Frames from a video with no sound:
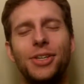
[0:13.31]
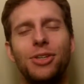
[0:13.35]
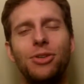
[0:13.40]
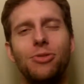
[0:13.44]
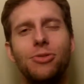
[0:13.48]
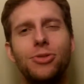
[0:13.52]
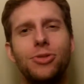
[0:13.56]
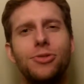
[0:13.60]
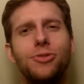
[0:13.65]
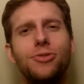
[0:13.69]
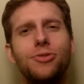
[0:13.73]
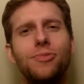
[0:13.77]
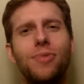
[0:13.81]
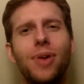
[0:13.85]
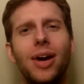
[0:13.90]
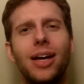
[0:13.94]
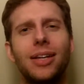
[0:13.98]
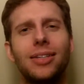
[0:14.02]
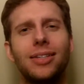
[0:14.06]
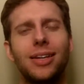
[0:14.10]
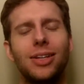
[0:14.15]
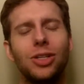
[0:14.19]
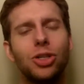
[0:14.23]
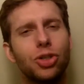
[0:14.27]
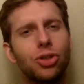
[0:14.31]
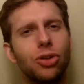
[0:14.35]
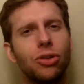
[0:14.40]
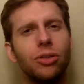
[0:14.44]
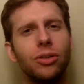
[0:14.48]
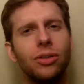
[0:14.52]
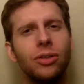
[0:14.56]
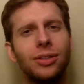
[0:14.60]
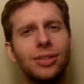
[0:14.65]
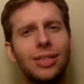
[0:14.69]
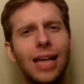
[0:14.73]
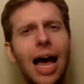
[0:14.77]
YouTube has a
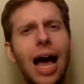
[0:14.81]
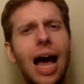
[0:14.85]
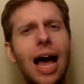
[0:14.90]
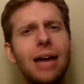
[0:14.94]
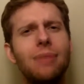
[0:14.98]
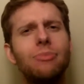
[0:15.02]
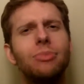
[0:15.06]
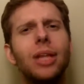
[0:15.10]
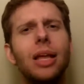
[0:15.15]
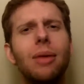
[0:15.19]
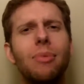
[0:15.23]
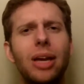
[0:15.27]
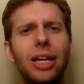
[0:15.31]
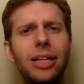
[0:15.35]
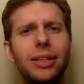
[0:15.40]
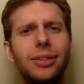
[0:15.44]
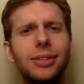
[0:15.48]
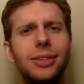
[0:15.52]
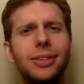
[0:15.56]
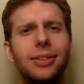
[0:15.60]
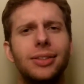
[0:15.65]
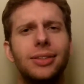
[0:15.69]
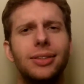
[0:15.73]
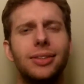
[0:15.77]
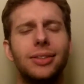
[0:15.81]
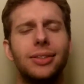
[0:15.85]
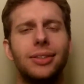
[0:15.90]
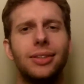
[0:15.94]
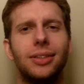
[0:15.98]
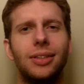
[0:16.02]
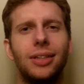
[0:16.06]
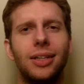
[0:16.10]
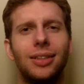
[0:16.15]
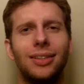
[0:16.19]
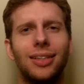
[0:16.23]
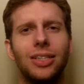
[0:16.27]
certain time limit
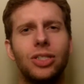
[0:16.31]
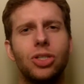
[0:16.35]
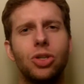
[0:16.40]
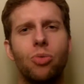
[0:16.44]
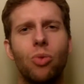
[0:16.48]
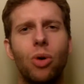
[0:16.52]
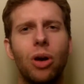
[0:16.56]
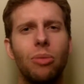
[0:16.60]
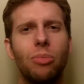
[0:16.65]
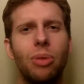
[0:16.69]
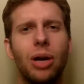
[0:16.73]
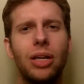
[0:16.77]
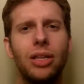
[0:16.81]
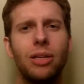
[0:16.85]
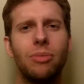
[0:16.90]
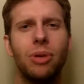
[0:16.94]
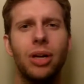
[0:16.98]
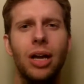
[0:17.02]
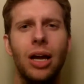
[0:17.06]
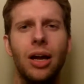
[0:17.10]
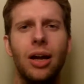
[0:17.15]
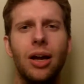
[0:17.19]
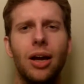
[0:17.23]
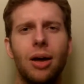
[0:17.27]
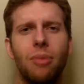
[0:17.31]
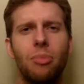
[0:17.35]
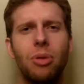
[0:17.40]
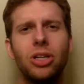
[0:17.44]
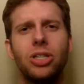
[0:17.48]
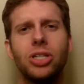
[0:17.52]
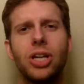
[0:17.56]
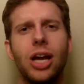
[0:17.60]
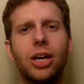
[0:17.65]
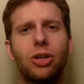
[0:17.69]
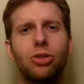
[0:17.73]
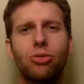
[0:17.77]
unless you want to pay them a
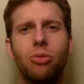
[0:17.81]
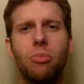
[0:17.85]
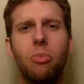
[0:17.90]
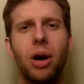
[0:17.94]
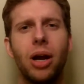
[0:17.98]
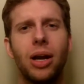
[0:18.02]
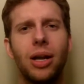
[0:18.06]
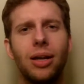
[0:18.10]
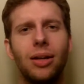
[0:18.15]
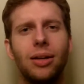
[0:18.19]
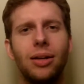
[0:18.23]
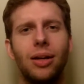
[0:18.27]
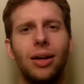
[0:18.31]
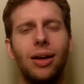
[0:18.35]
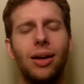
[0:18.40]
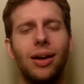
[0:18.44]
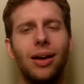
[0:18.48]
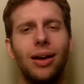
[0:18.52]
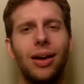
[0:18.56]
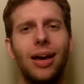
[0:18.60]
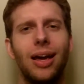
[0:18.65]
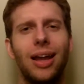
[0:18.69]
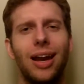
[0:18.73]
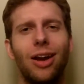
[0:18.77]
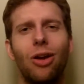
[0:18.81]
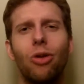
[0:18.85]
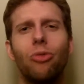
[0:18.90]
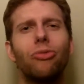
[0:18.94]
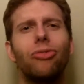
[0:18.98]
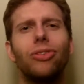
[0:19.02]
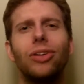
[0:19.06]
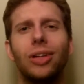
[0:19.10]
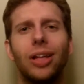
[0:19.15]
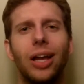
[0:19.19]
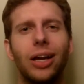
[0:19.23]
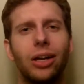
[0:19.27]
bunch of extra money, and I don't
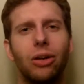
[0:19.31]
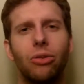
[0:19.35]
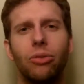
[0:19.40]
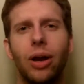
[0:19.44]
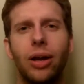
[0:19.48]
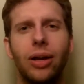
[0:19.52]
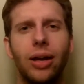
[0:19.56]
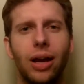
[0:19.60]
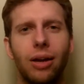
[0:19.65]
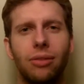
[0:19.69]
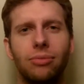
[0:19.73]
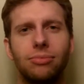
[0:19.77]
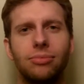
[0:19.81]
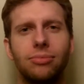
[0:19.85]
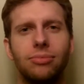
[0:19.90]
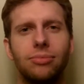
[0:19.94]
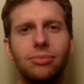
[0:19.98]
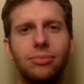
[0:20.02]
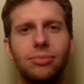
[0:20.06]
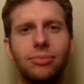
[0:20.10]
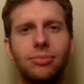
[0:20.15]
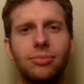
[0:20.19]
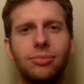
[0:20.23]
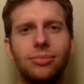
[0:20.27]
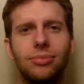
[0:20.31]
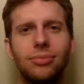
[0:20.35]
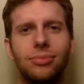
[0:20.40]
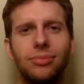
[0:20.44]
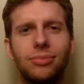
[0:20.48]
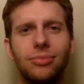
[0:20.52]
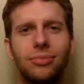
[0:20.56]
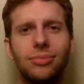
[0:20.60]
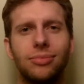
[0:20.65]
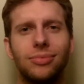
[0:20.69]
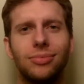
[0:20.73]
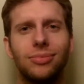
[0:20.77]
feel like it right now.
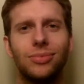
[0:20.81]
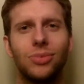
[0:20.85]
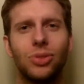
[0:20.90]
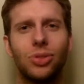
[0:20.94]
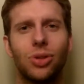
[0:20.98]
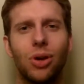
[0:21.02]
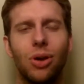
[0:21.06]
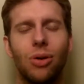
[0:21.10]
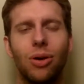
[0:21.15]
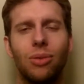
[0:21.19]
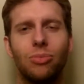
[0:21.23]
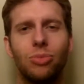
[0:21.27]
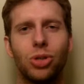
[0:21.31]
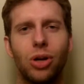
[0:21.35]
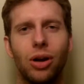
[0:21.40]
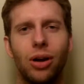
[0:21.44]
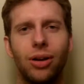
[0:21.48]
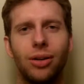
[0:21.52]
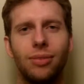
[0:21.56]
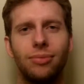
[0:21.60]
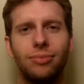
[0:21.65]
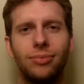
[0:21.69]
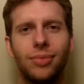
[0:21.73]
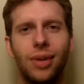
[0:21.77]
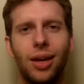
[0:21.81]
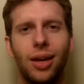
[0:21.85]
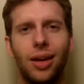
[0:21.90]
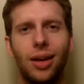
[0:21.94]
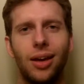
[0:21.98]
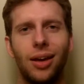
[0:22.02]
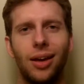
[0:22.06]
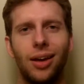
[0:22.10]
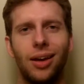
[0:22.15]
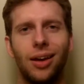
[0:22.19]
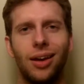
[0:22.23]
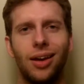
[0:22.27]
So I'm sorry.
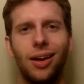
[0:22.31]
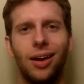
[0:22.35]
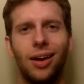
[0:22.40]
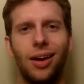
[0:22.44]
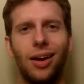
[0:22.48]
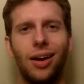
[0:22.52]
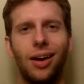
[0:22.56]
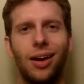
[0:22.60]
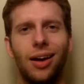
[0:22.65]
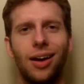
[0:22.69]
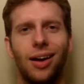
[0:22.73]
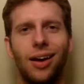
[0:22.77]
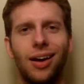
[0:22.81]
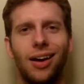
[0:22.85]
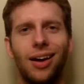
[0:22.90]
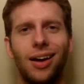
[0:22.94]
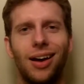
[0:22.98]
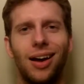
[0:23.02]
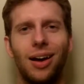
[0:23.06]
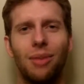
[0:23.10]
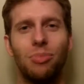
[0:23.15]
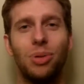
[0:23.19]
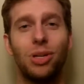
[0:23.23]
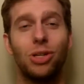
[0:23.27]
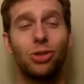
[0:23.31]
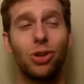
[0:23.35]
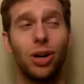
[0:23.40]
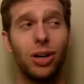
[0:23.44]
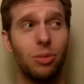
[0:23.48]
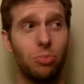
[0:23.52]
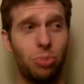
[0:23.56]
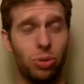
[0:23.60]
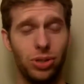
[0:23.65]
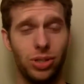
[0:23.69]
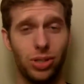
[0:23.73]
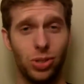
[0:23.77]
I've been
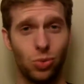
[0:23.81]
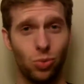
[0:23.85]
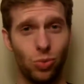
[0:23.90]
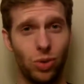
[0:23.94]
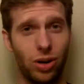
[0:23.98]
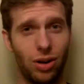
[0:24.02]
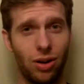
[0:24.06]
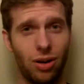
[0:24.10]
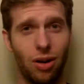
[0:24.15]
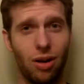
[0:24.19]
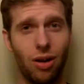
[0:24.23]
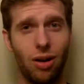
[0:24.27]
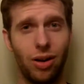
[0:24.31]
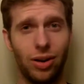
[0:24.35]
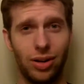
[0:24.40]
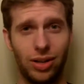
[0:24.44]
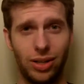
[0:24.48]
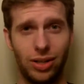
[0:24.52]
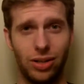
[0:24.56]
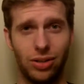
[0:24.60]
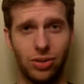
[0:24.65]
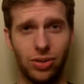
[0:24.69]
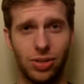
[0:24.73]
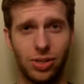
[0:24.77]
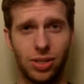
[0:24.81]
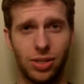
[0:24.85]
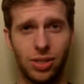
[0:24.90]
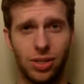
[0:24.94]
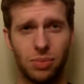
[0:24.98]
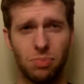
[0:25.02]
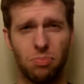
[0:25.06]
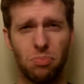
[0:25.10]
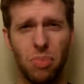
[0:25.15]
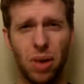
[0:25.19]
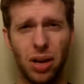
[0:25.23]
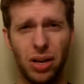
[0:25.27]
trying to put this one on here
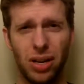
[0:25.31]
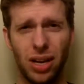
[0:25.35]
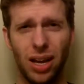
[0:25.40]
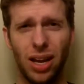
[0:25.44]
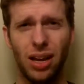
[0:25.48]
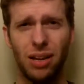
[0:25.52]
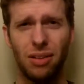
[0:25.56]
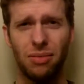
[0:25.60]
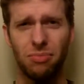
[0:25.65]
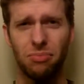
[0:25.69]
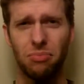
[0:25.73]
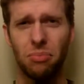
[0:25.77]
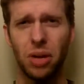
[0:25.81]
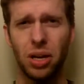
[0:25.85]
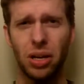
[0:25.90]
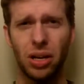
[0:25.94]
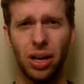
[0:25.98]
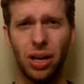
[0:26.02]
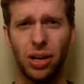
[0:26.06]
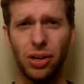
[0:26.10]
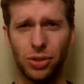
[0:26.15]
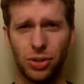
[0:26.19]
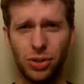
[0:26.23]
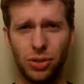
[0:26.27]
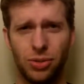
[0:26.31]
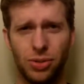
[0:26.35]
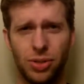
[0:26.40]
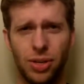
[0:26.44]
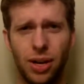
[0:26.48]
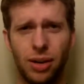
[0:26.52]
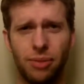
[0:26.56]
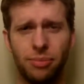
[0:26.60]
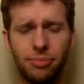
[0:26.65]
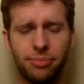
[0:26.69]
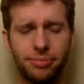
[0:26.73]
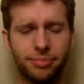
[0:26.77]
since Monday or
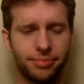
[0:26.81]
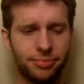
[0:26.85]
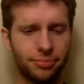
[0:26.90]
Tuesday.